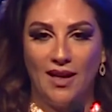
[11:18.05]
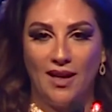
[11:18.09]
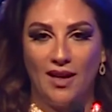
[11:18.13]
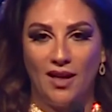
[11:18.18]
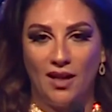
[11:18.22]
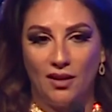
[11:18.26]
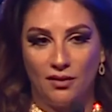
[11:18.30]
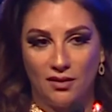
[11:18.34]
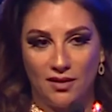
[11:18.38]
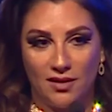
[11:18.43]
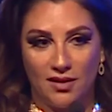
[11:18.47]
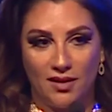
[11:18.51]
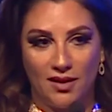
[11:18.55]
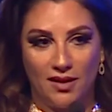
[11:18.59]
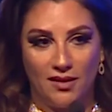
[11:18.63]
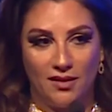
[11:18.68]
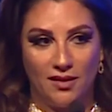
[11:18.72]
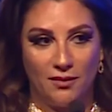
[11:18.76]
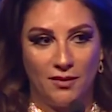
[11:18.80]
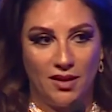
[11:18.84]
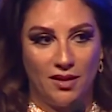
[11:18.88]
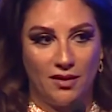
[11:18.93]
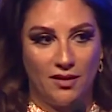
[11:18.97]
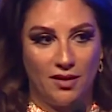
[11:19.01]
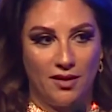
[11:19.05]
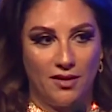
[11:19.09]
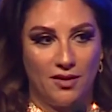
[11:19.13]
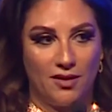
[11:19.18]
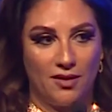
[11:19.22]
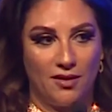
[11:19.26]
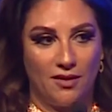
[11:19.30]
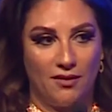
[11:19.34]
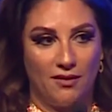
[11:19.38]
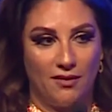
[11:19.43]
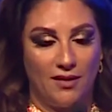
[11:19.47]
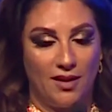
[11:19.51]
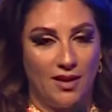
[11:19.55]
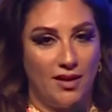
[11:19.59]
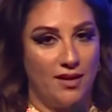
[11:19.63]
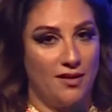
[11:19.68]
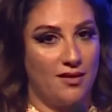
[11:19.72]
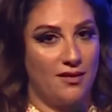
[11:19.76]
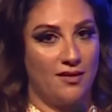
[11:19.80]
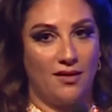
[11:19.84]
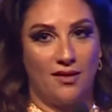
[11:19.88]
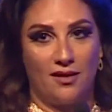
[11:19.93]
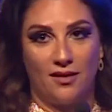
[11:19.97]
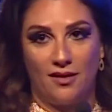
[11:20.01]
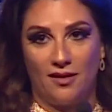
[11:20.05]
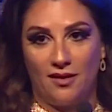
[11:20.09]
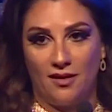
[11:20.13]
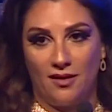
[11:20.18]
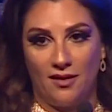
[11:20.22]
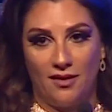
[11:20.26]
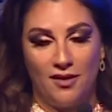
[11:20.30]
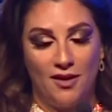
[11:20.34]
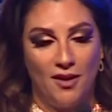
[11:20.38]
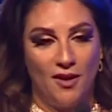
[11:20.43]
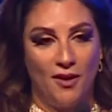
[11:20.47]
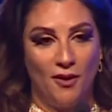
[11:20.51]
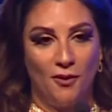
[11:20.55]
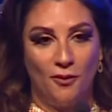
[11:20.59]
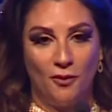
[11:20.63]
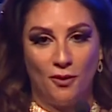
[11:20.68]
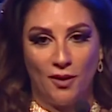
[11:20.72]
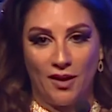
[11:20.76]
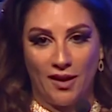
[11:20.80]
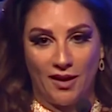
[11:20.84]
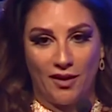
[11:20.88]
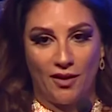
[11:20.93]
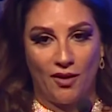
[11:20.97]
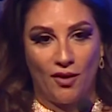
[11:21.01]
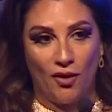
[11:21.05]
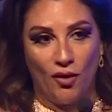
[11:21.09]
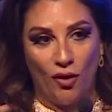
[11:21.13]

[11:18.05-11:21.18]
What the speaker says: outside the MENA region that it's not gonna work.